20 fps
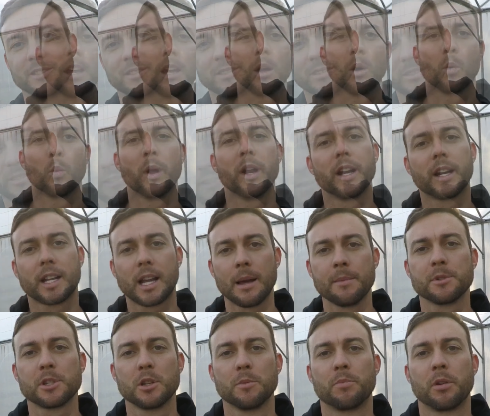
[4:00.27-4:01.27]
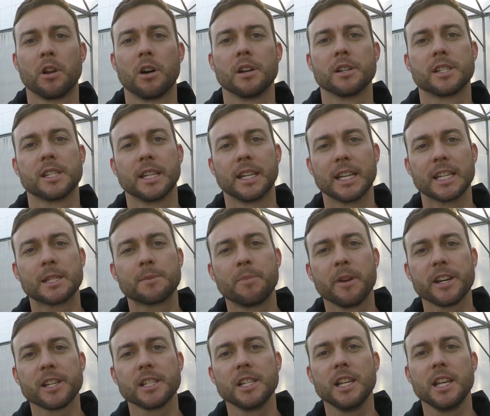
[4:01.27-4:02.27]
When it comes to planting,
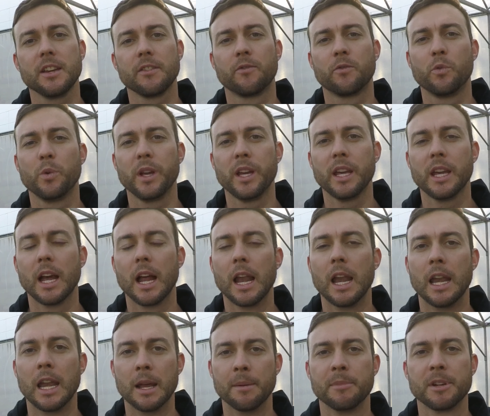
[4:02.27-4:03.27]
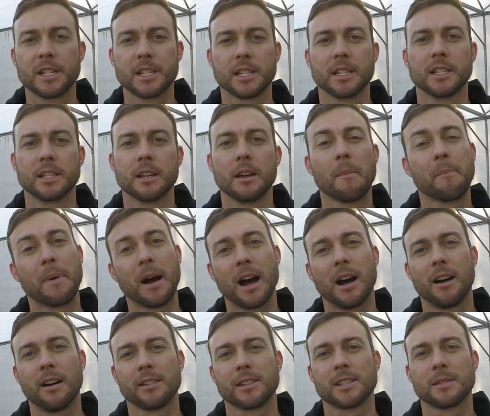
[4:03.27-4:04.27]
especially if we're limited by
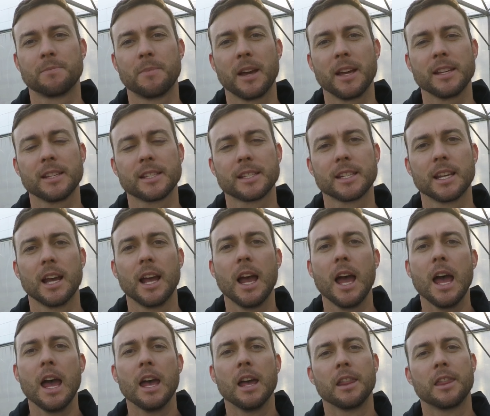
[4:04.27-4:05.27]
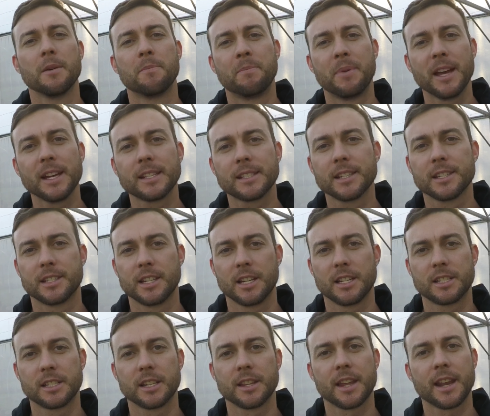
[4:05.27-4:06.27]
our space, the best
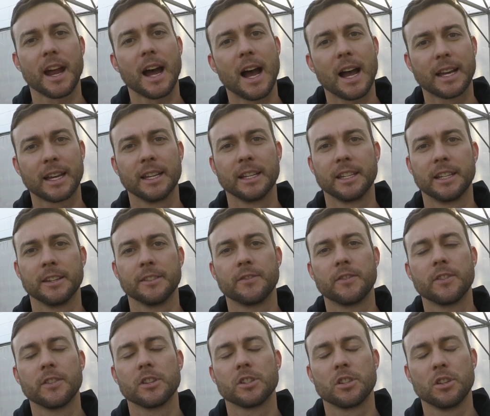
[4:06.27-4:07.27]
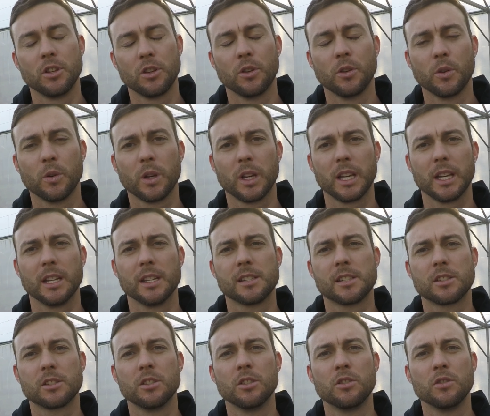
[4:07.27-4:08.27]
suggestion that I can give to you is
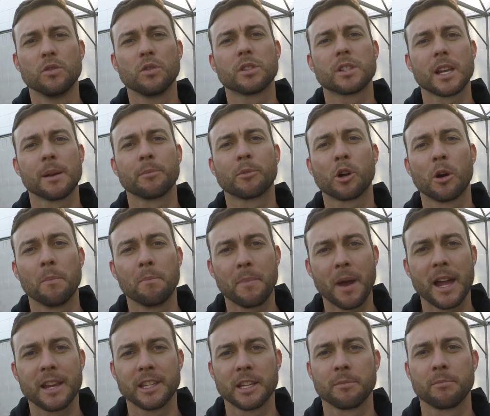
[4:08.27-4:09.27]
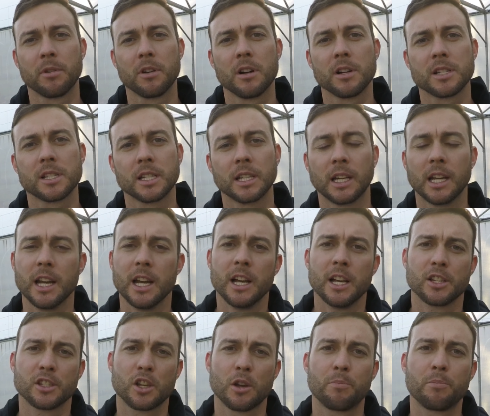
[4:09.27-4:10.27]
to do some companion planting.
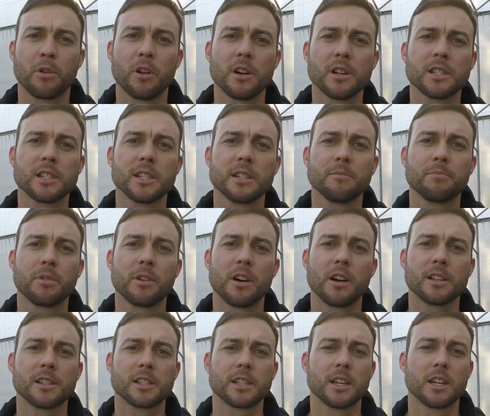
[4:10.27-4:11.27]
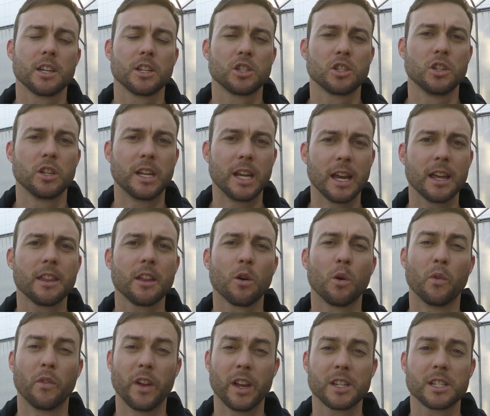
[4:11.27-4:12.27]
So planting plants together, or
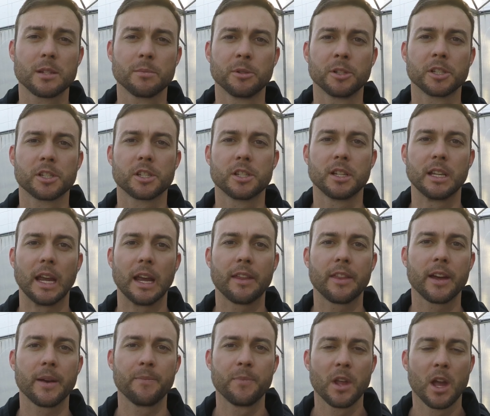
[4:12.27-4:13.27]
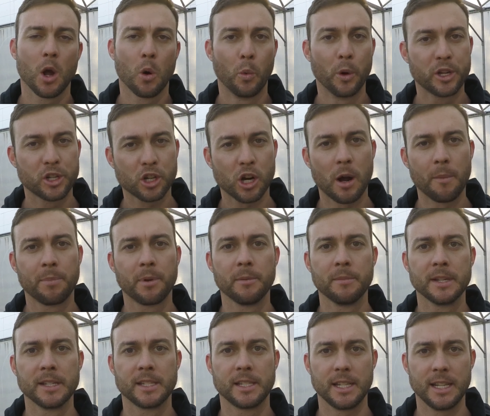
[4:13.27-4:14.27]
vegetables together, which
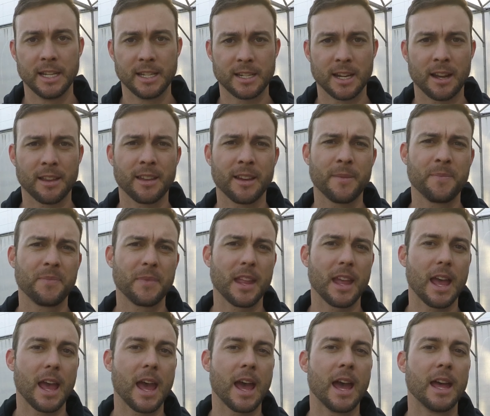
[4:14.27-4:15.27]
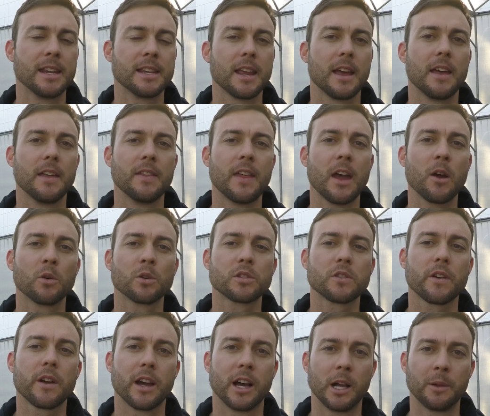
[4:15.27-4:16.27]
complement each other, and they also
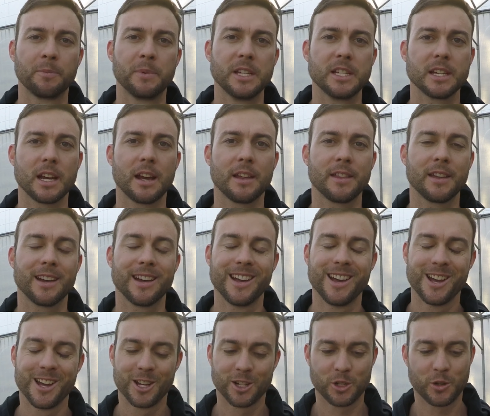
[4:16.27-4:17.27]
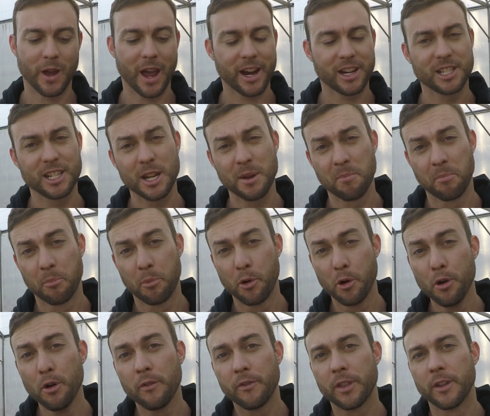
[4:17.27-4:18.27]
help each other to actually
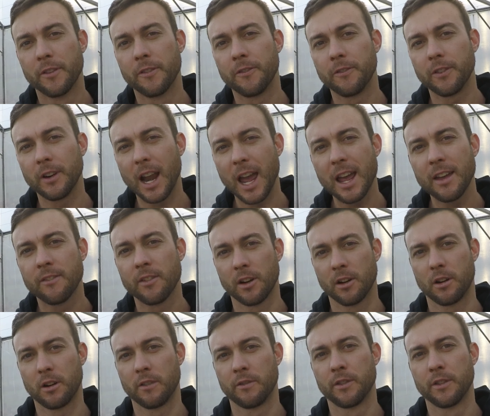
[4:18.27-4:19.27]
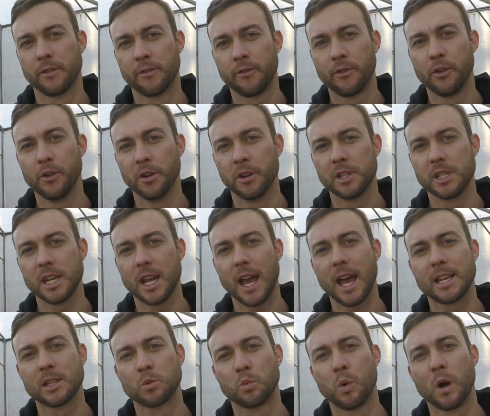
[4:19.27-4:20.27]
improve the flavor of the fruit
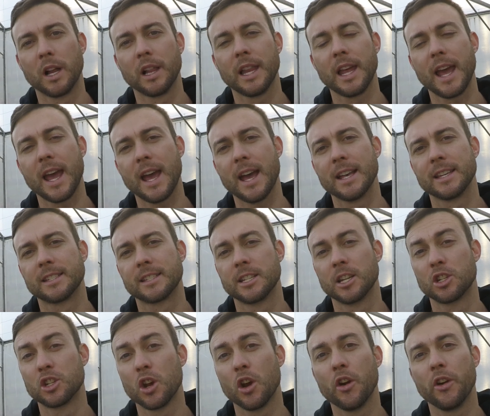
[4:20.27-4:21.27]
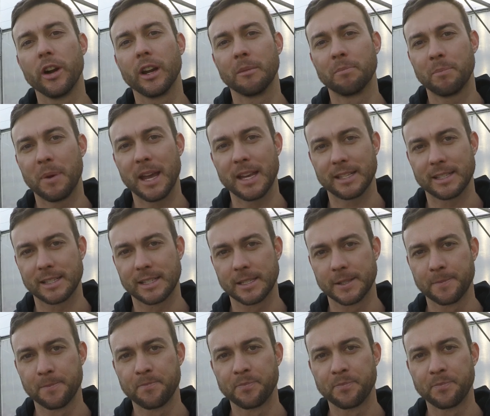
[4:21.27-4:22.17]
as well as deterring pests.